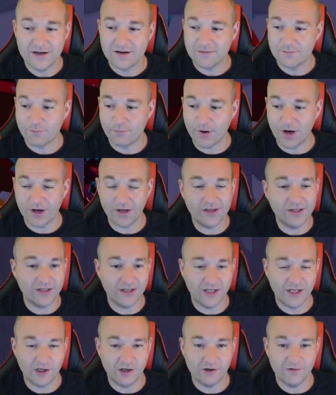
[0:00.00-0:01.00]
button in
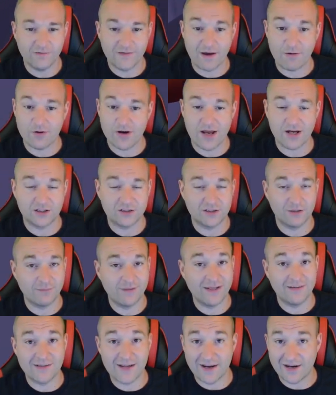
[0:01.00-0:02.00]
here. That would actually be
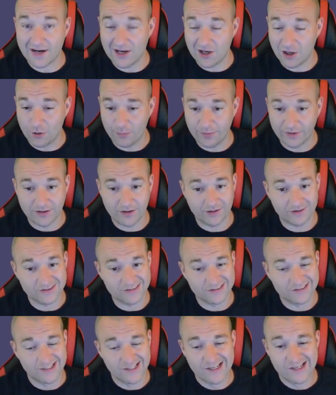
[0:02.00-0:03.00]
a lot of help
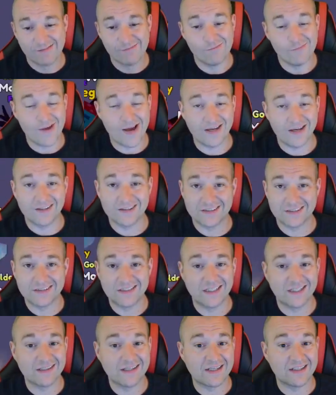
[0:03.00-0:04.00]
because man, does it
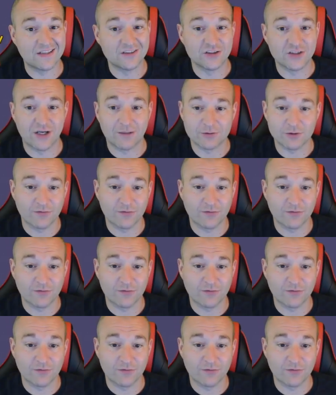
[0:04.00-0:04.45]
take a lot of gems.